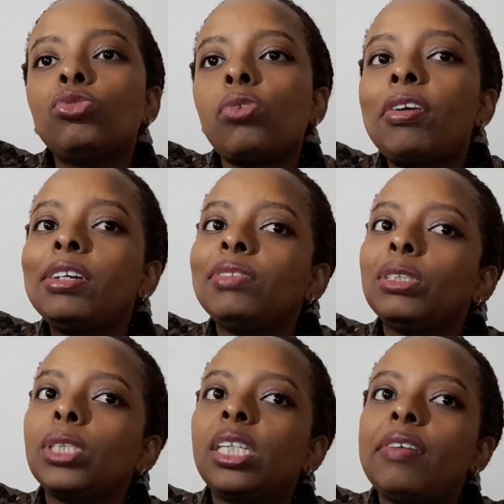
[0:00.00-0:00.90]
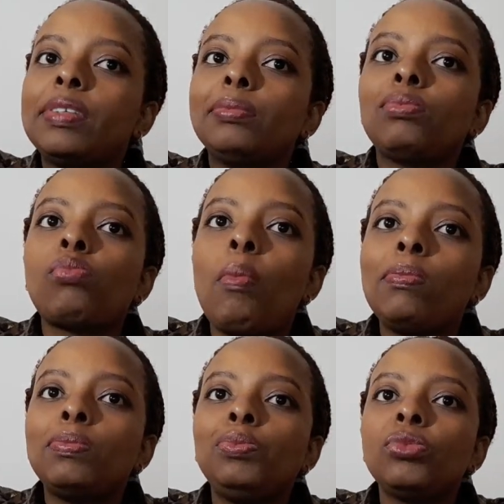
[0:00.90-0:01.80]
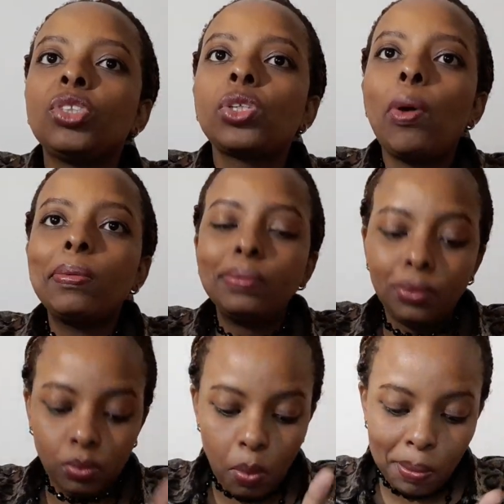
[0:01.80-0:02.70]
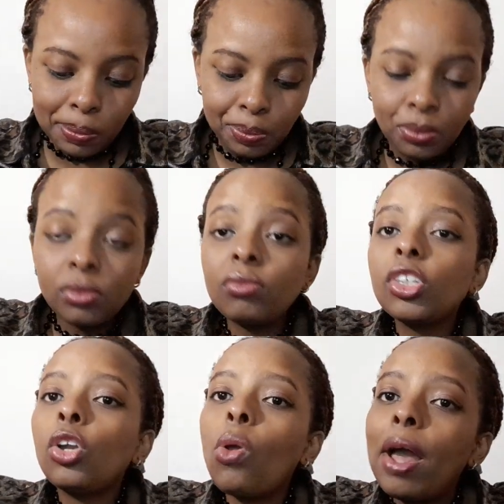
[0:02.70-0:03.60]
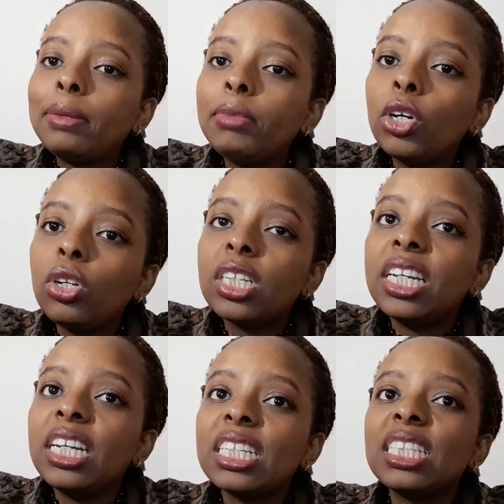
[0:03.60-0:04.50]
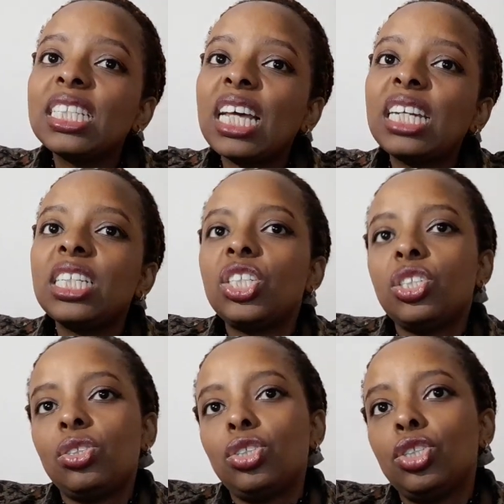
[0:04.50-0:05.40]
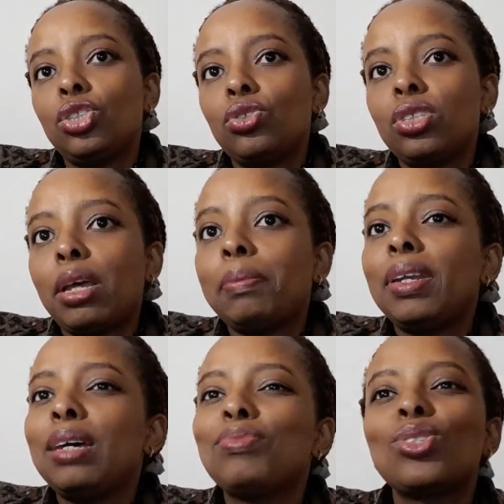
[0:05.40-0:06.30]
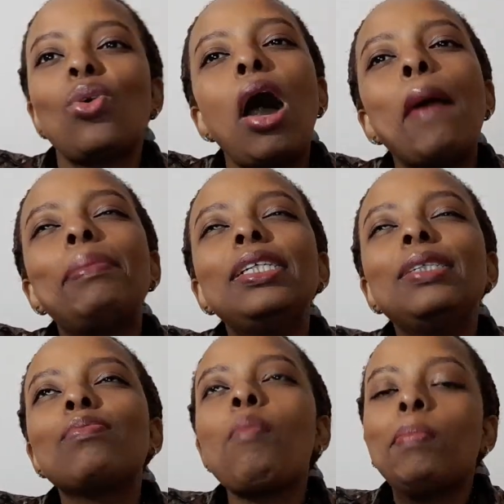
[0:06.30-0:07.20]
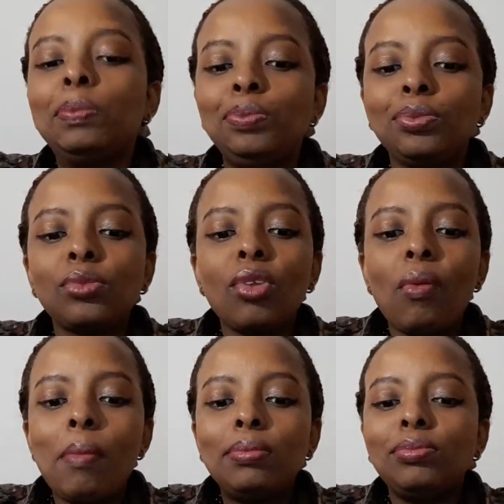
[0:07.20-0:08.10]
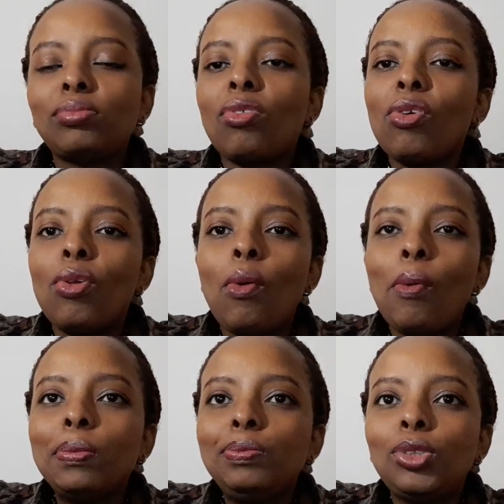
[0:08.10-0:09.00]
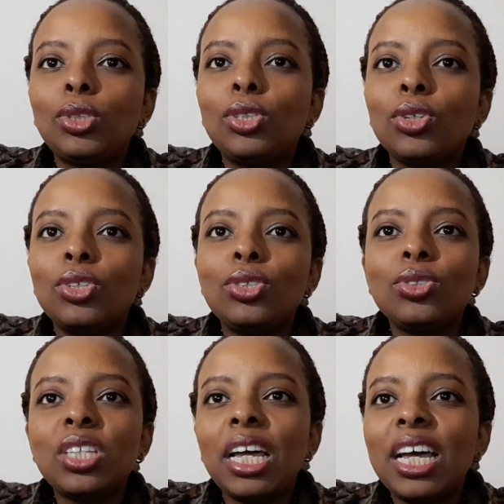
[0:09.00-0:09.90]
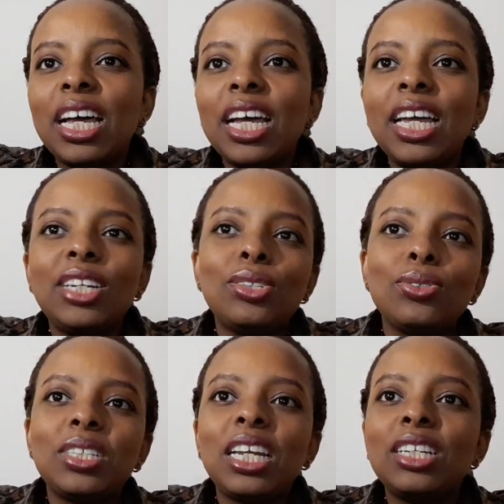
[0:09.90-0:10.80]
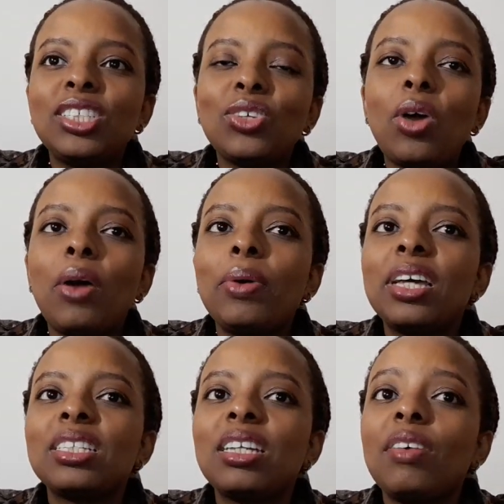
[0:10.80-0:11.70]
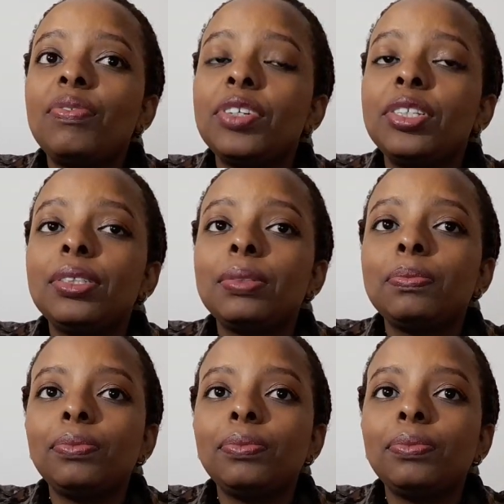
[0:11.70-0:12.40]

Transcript: whatever. So, lo and behold, the next Sunday she shows up and I'm so happy, to introduce her and to show her where stuff is.